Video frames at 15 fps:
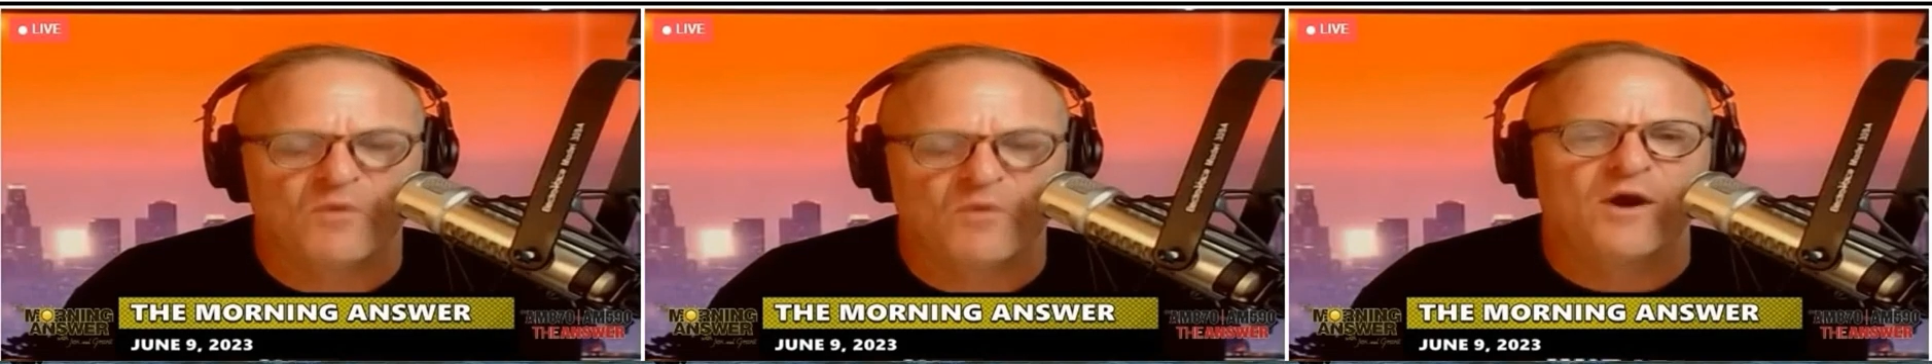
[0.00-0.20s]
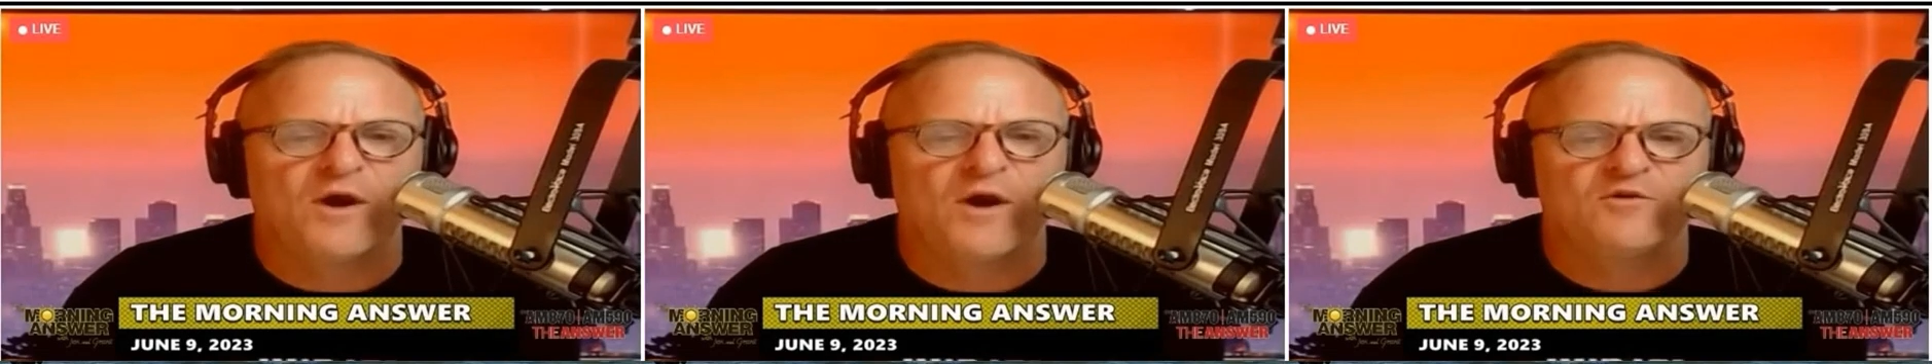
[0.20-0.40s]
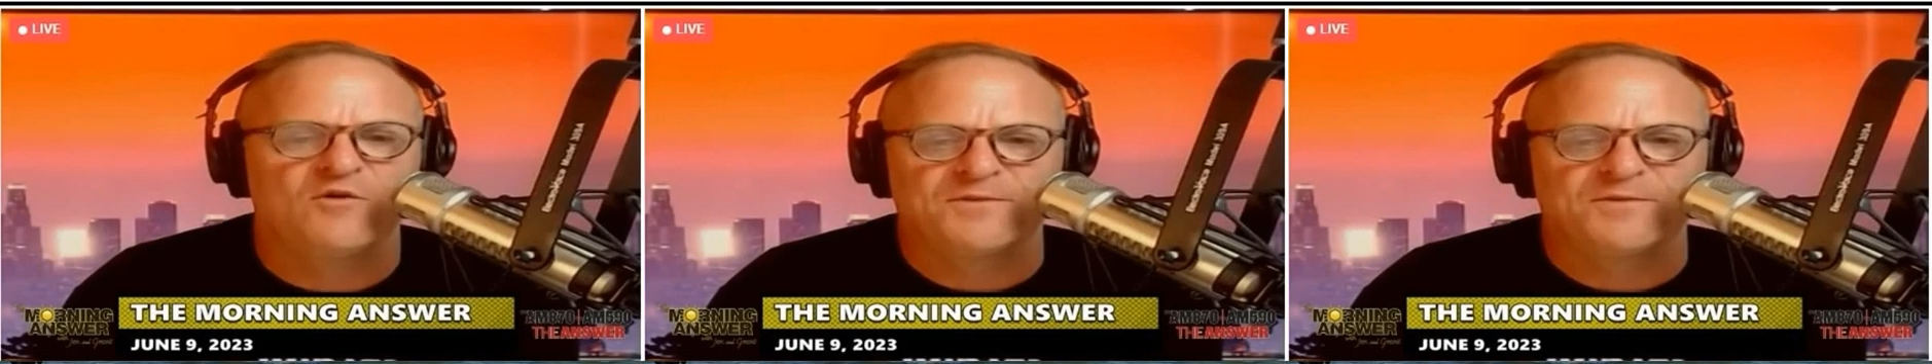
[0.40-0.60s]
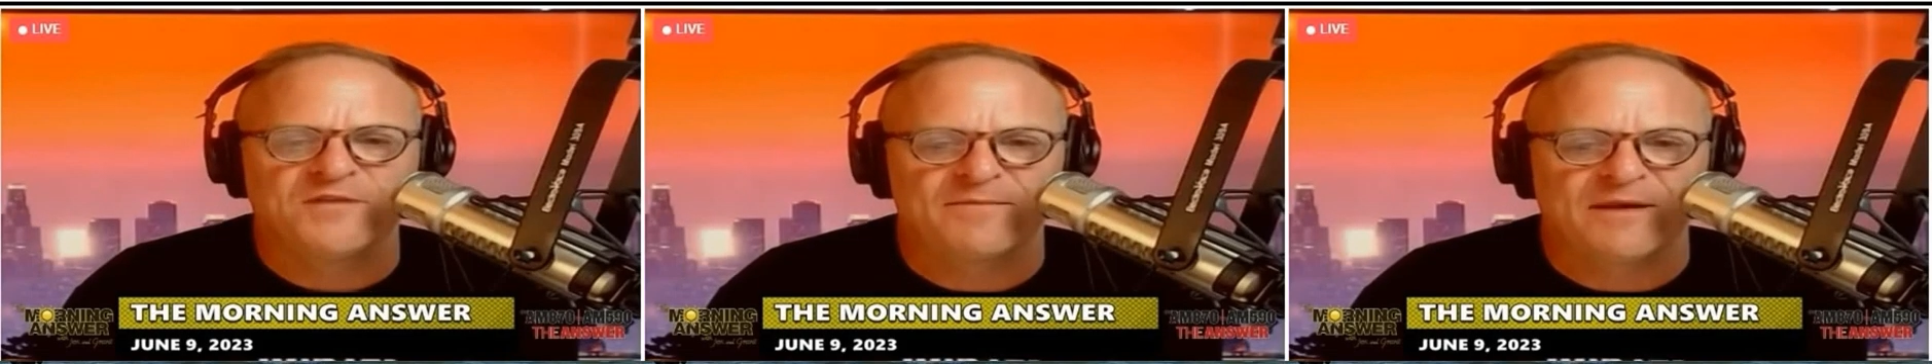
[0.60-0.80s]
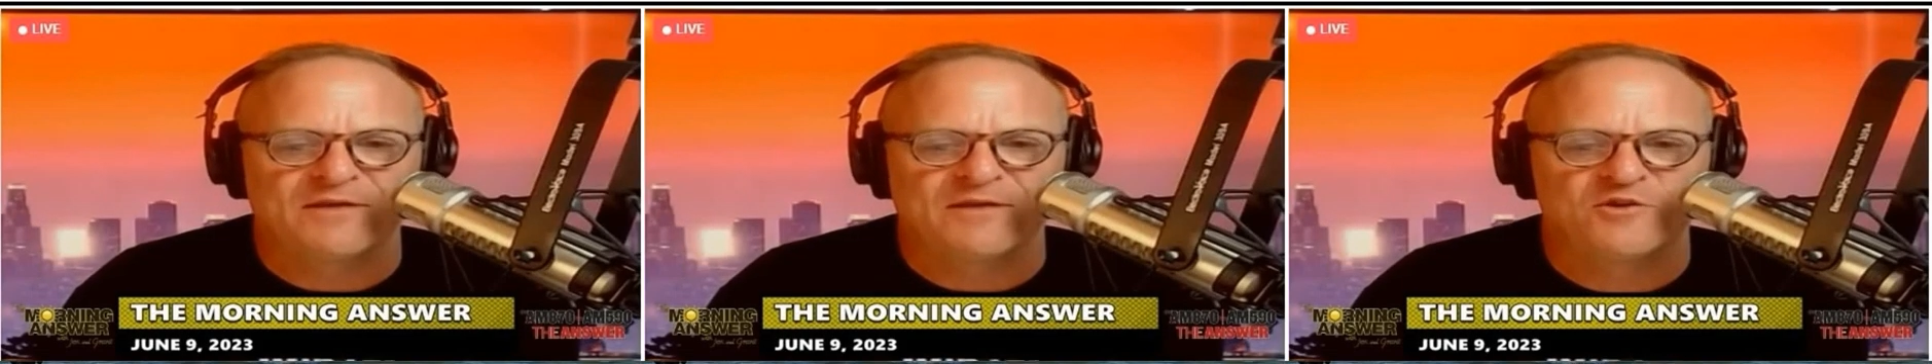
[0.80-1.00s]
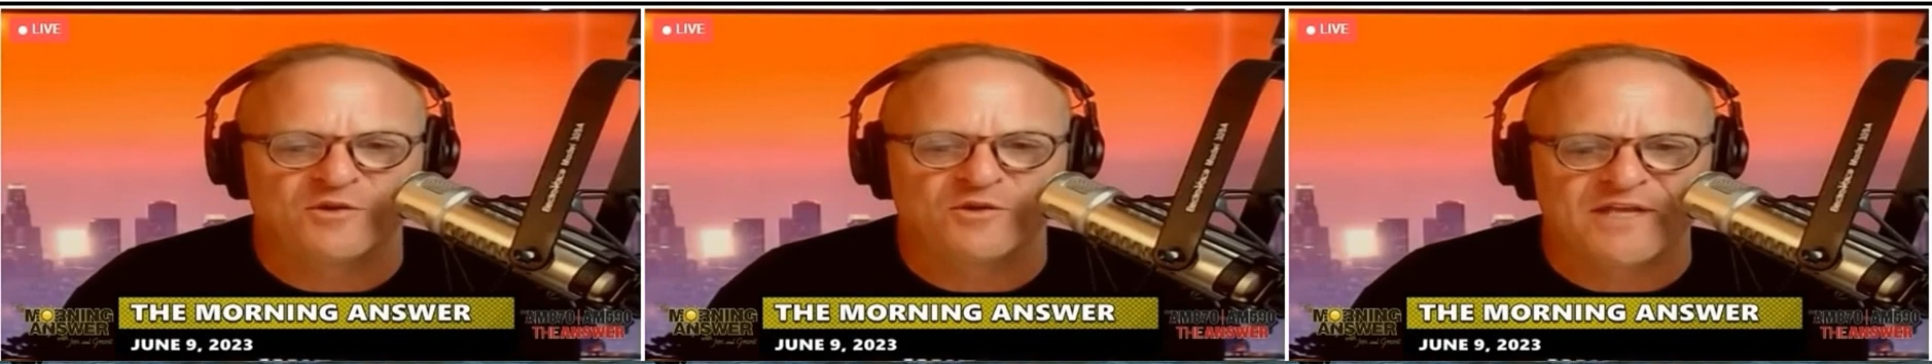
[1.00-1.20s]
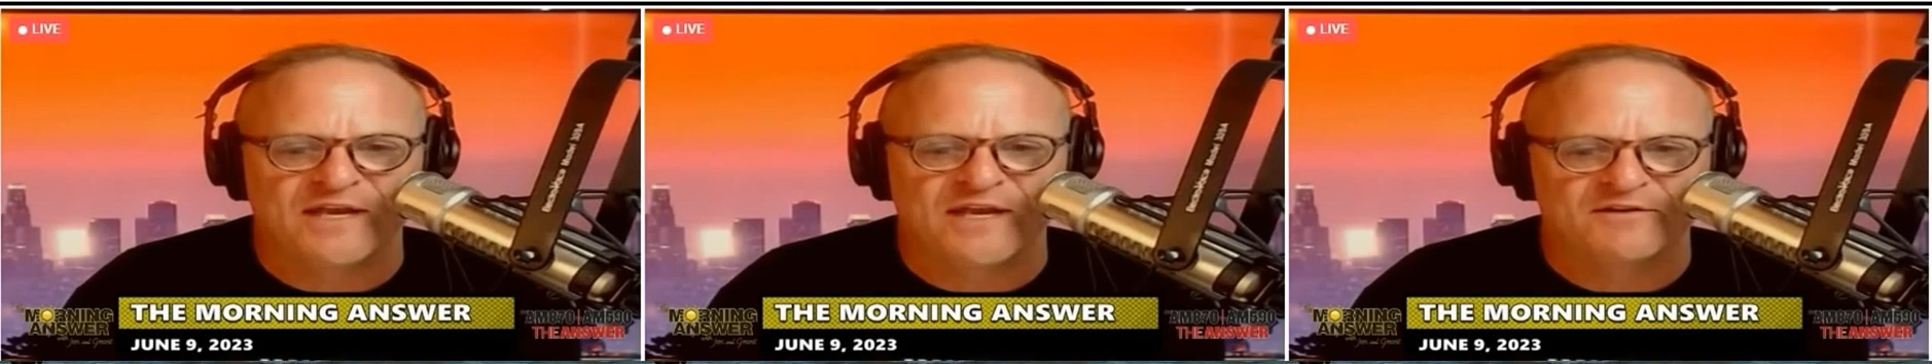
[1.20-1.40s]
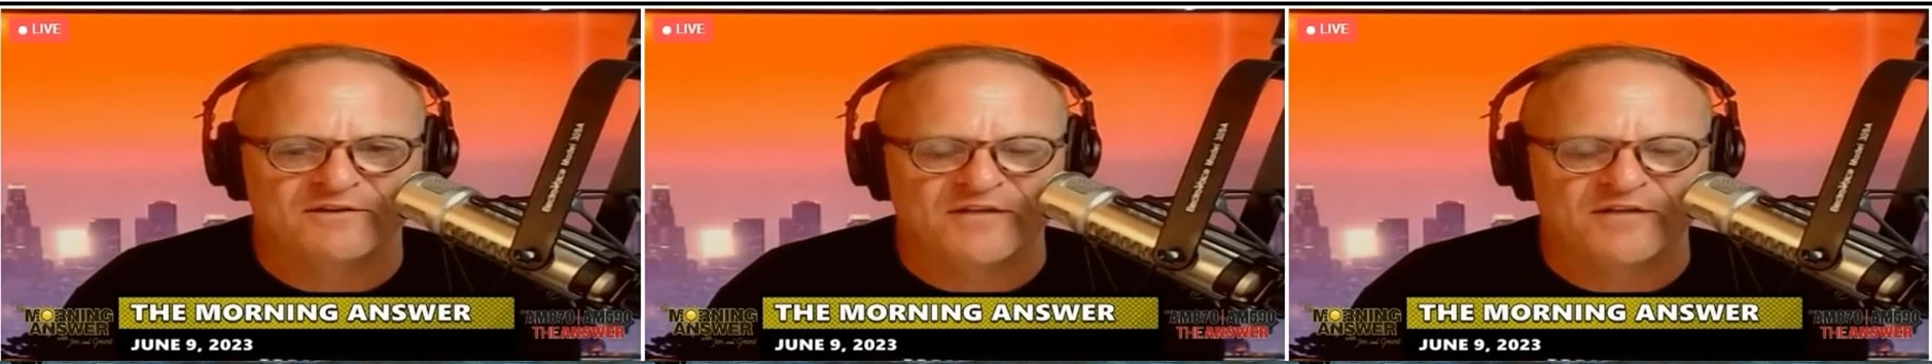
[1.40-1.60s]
What are you upset about George Santos?